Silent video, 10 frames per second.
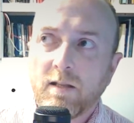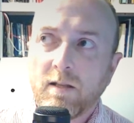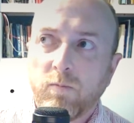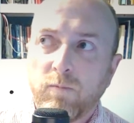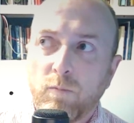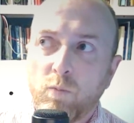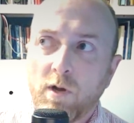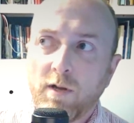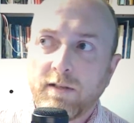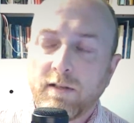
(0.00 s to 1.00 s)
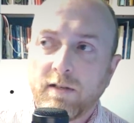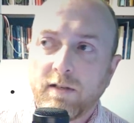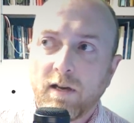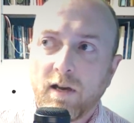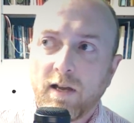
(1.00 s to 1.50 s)
for what
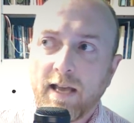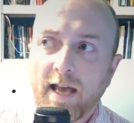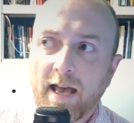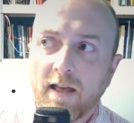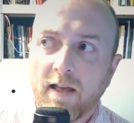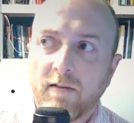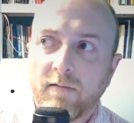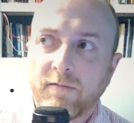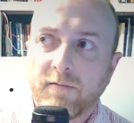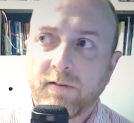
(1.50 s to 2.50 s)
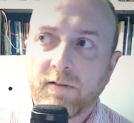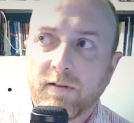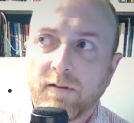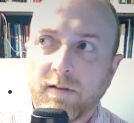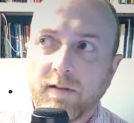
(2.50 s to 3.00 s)
I have
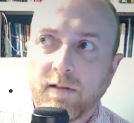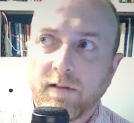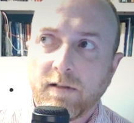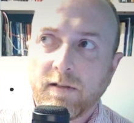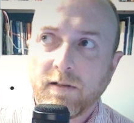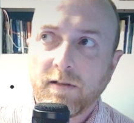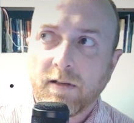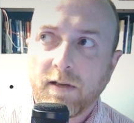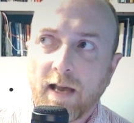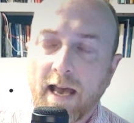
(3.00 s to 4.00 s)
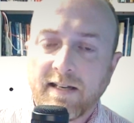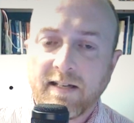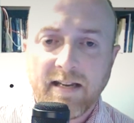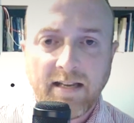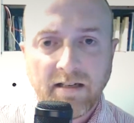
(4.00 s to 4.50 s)
had
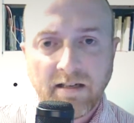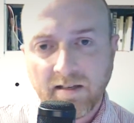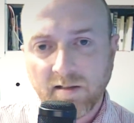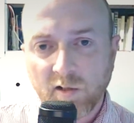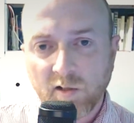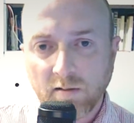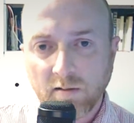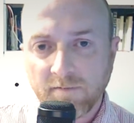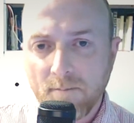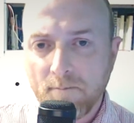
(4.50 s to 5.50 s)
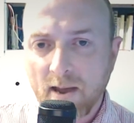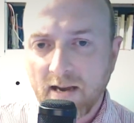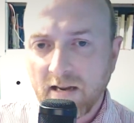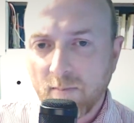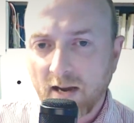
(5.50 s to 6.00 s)
an inkling to for
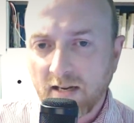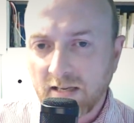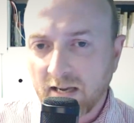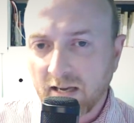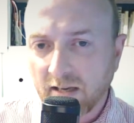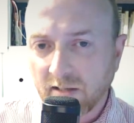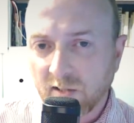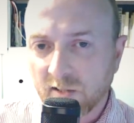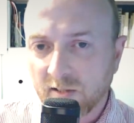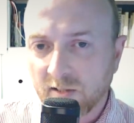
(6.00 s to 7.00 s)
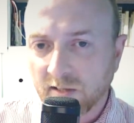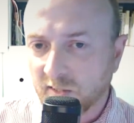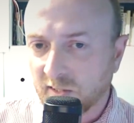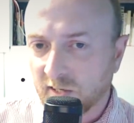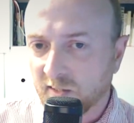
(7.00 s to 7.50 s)
many, many years has
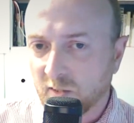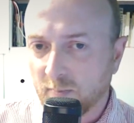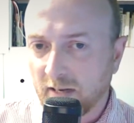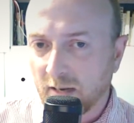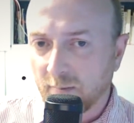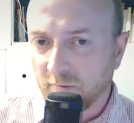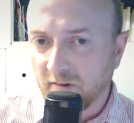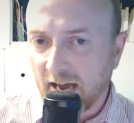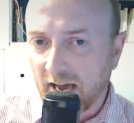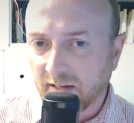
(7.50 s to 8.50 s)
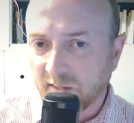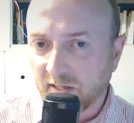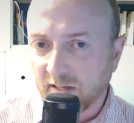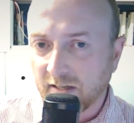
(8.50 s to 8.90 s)
started to become a reality.